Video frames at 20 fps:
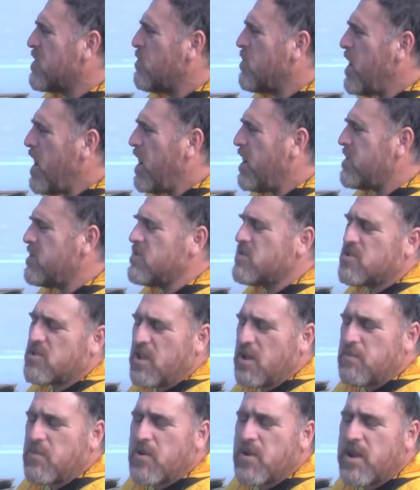wet and
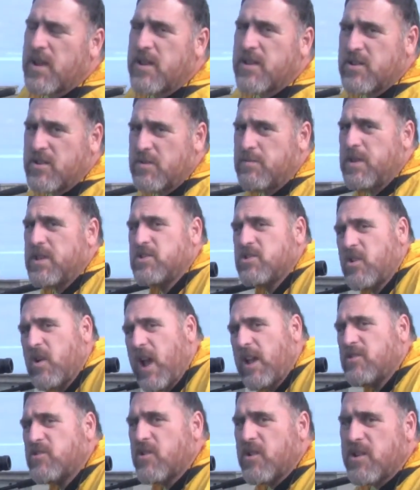slippery, could be
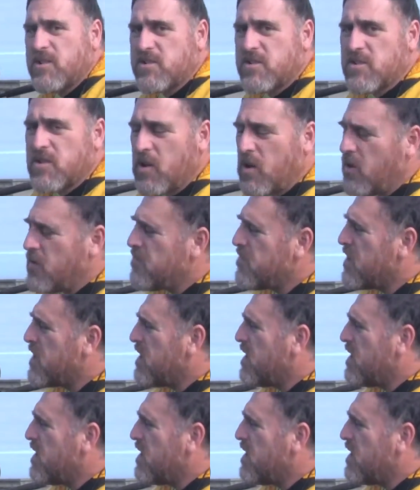treacherous. So